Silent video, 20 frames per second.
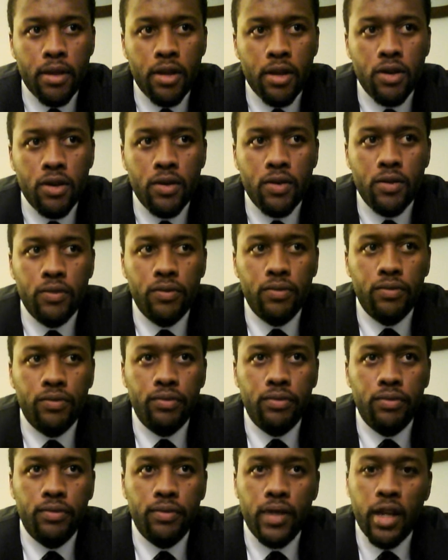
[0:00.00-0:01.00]
you know,
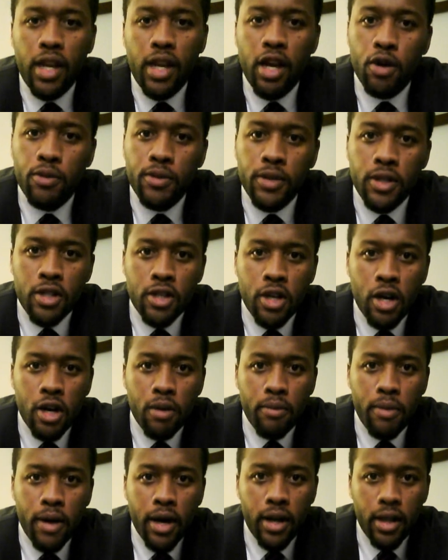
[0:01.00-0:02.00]
it helps to talk
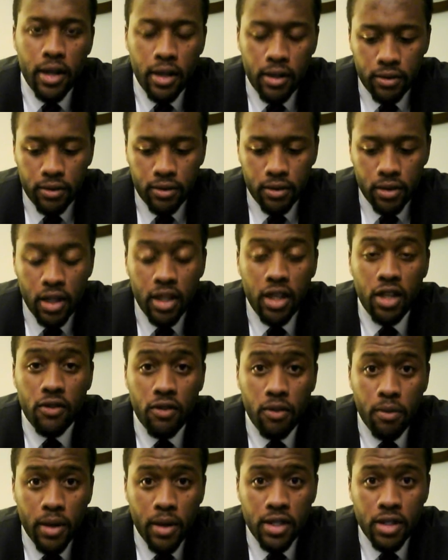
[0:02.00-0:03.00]
about it, at least
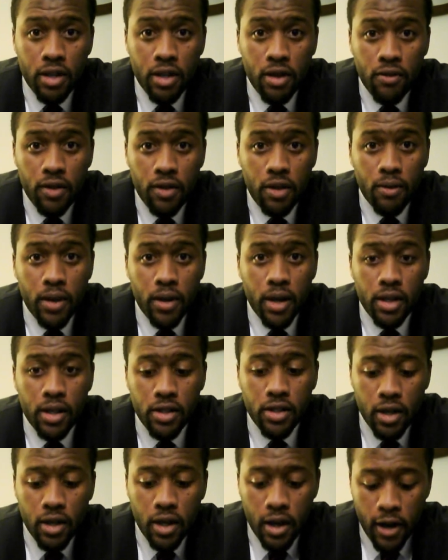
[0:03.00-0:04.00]
for myself
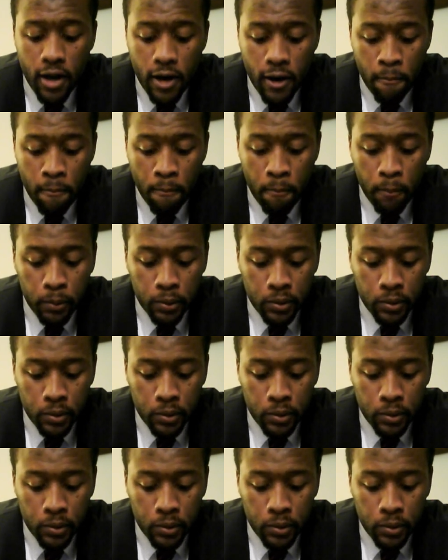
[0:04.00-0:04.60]
anyways. I